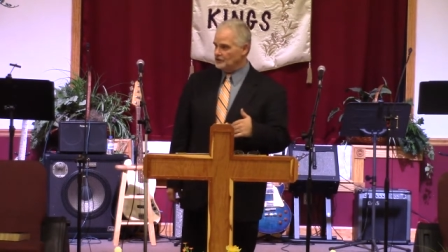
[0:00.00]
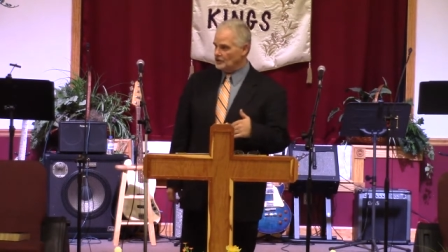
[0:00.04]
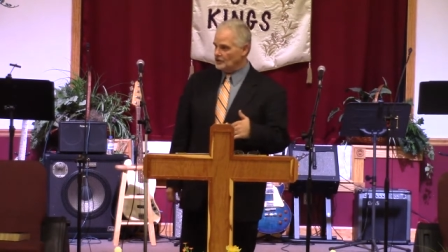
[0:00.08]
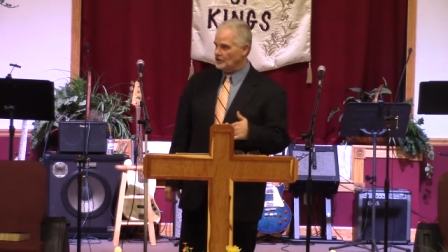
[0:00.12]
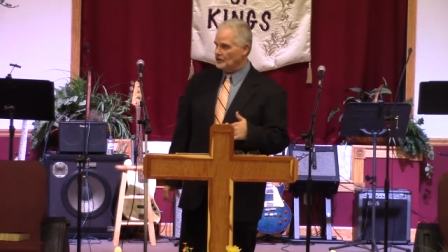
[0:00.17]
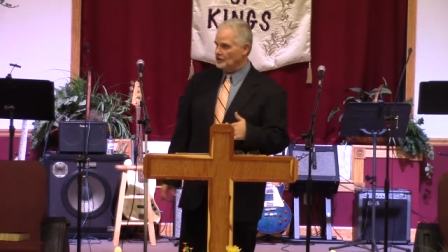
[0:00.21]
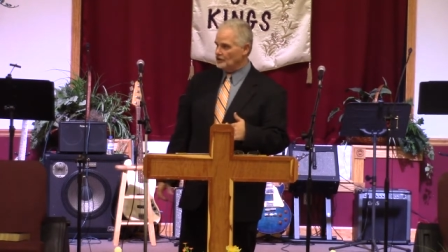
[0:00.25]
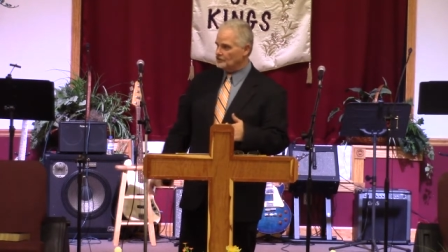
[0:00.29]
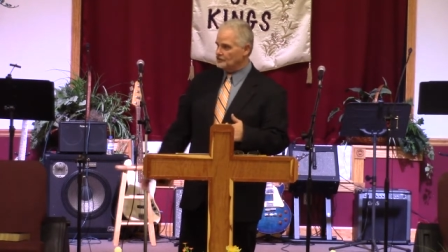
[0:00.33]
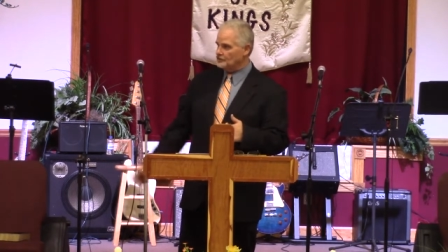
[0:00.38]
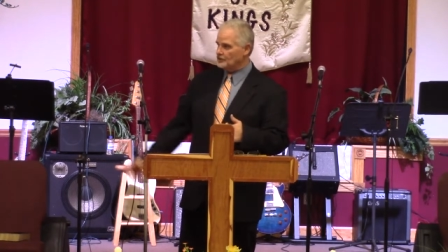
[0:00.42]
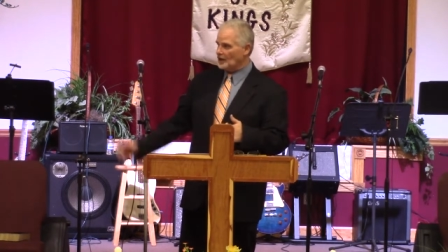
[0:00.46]

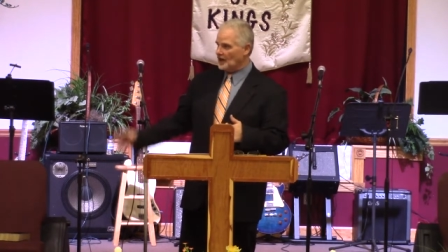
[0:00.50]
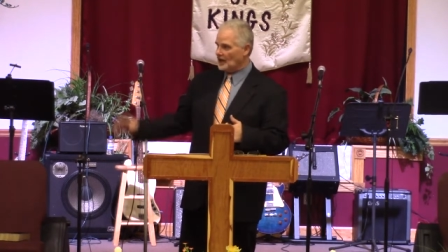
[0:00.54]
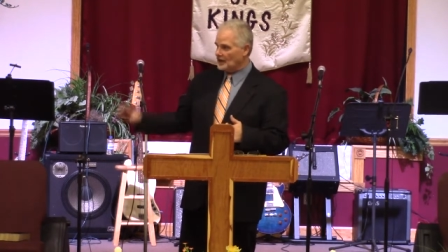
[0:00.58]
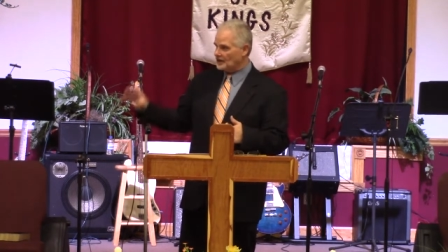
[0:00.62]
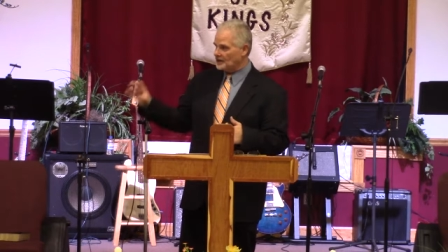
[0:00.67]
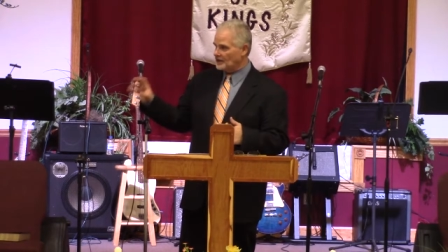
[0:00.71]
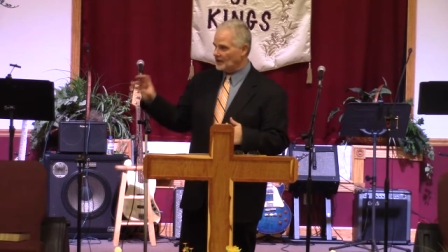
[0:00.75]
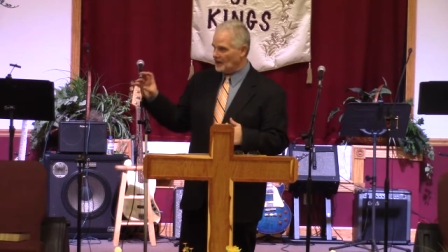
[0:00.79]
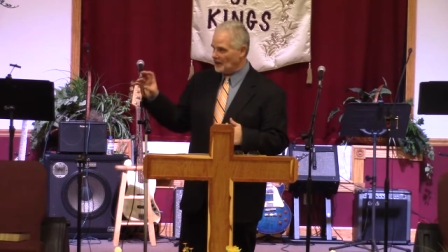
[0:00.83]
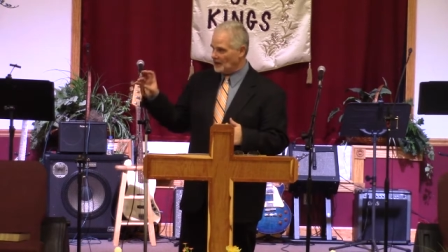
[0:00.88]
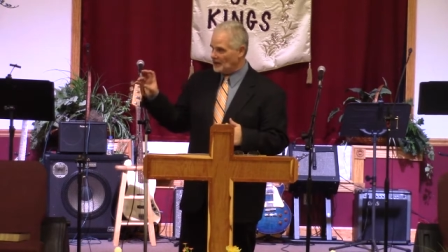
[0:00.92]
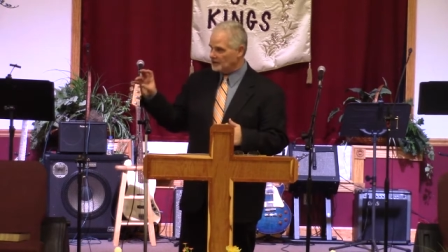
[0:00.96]
years that I
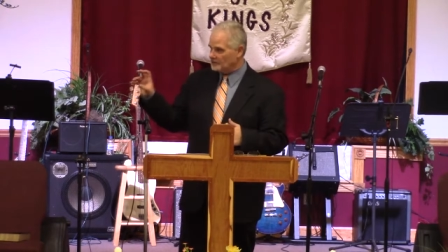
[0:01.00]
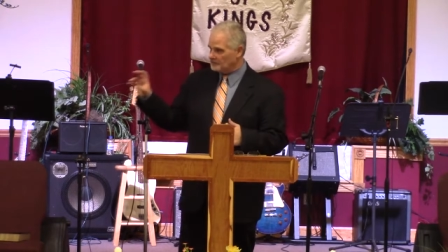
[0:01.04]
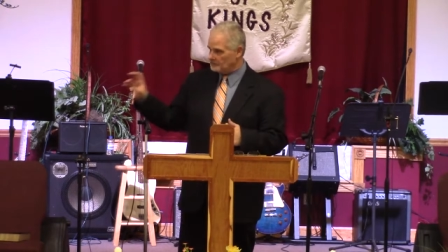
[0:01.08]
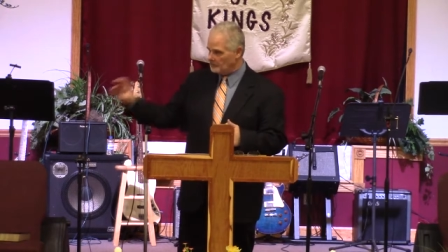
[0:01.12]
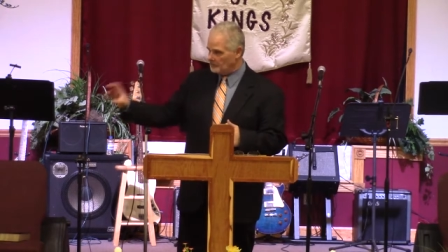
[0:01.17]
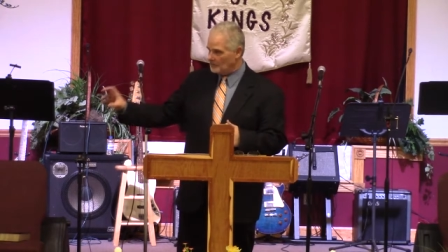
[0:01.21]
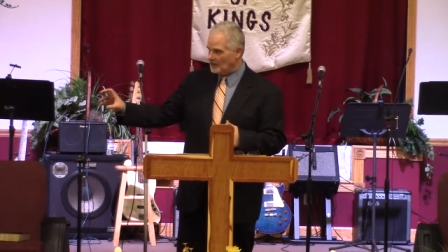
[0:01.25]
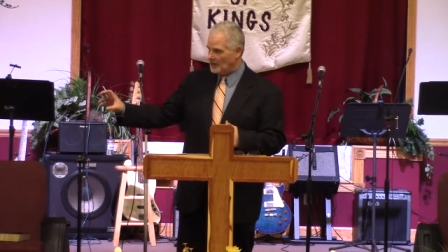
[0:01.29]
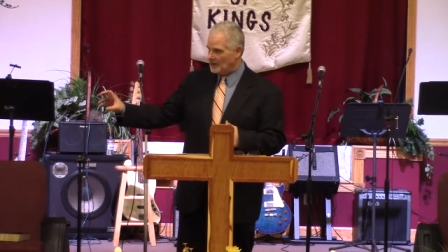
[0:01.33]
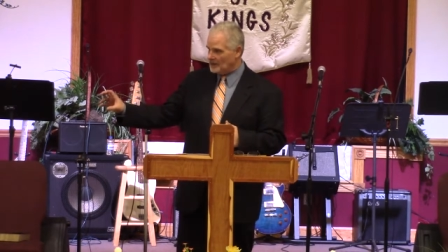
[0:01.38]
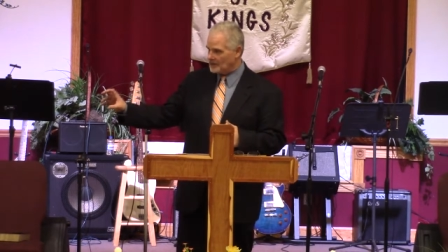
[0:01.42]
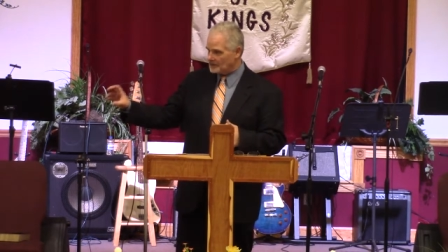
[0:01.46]
can't
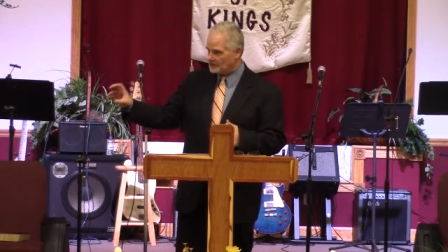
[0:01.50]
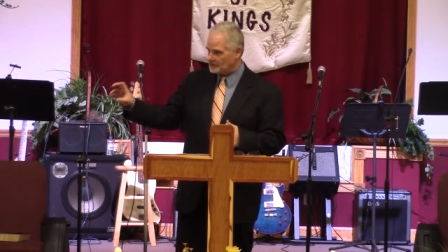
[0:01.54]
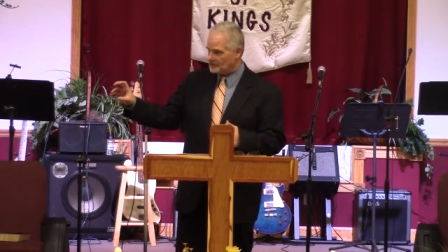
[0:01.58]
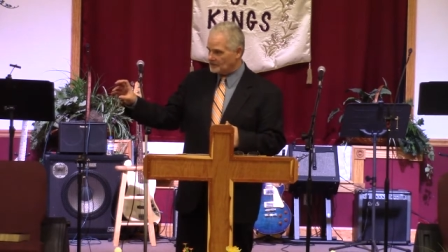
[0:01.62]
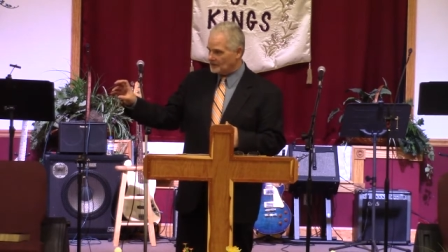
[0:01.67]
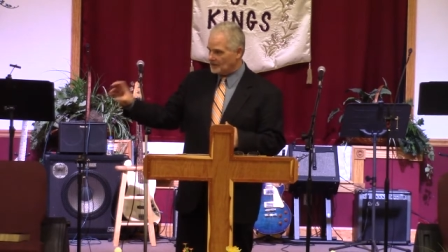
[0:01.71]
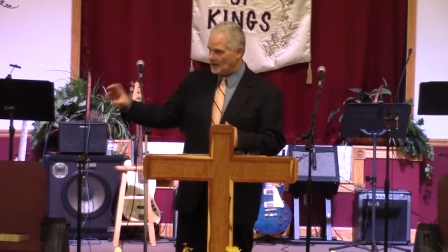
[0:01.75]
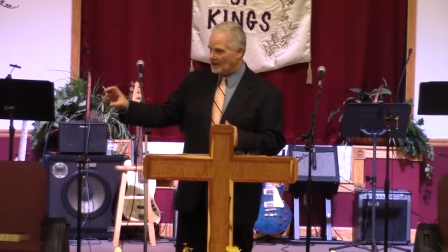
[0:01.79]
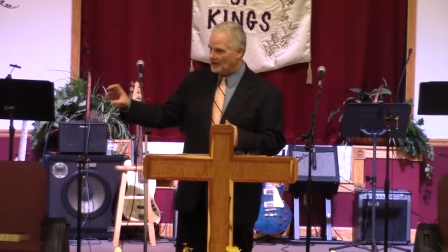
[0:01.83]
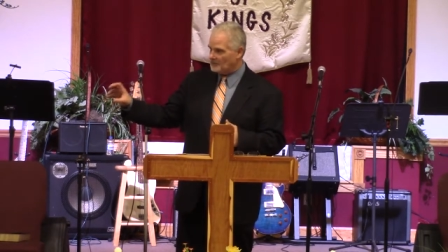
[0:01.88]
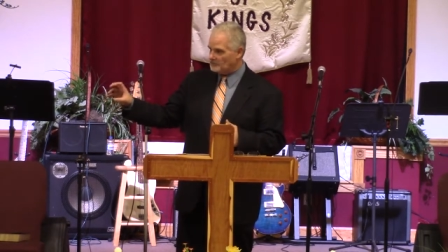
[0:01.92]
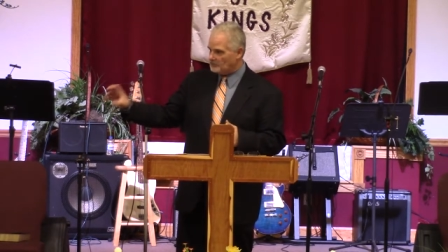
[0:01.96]
make
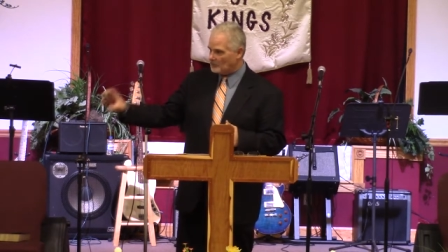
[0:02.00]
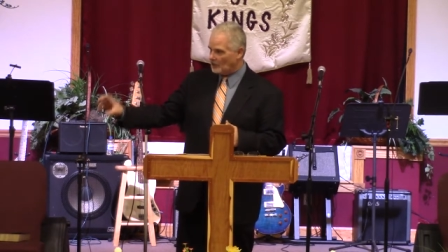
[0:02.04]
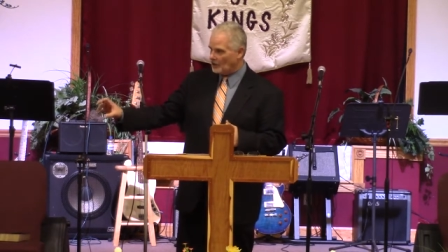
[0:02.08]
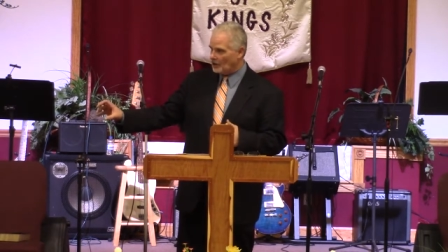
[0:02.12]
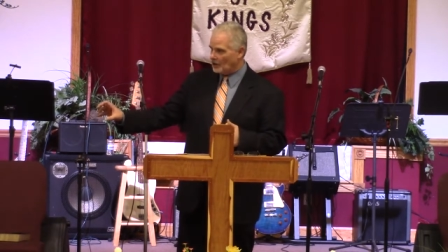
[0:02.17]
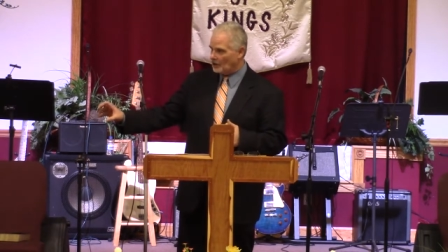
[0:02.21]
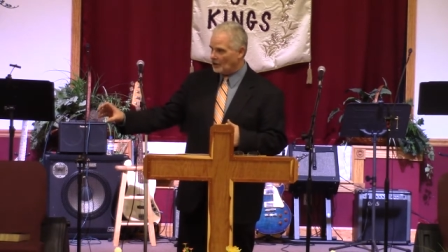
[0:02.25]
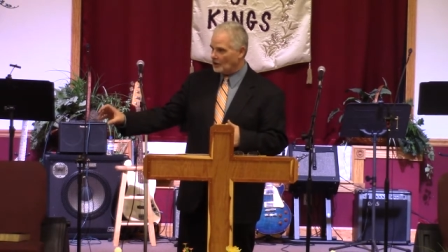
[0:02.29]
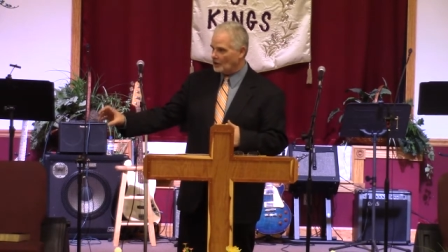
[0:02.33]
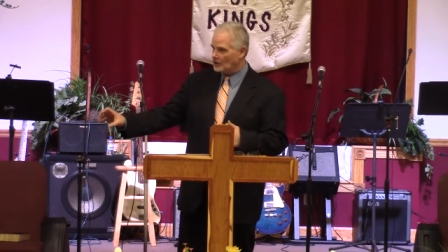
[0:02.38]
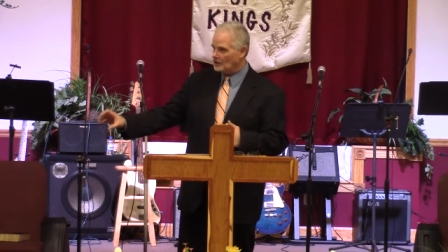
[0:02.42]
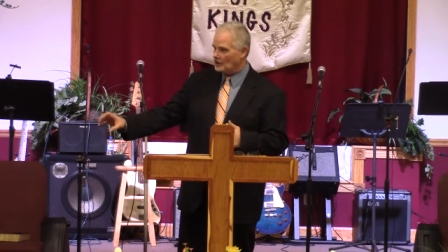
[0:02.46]
that
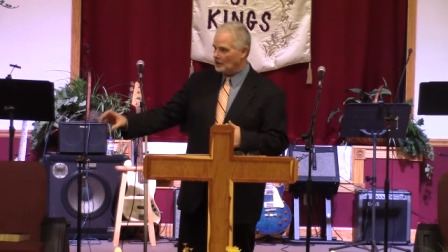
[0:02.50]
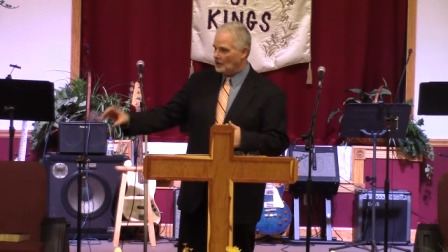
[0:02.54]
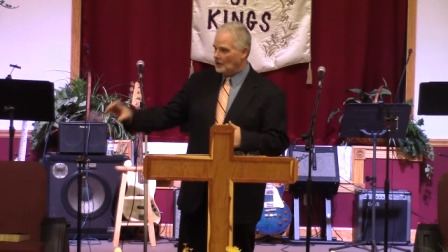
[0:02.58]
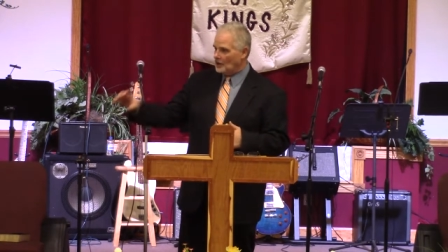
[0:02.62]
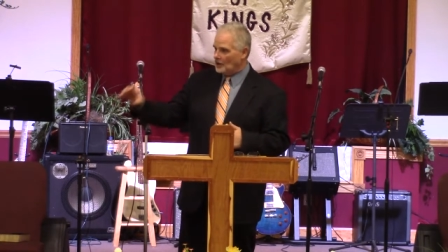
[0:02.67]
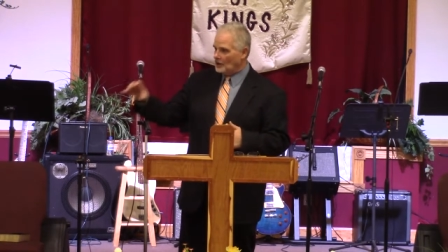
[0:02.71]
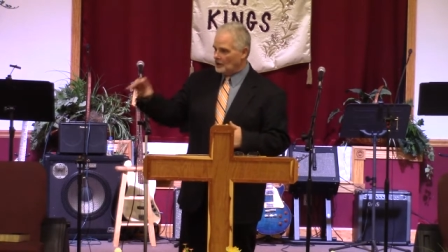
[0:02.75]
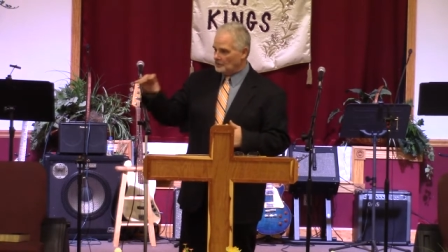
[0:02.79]
mark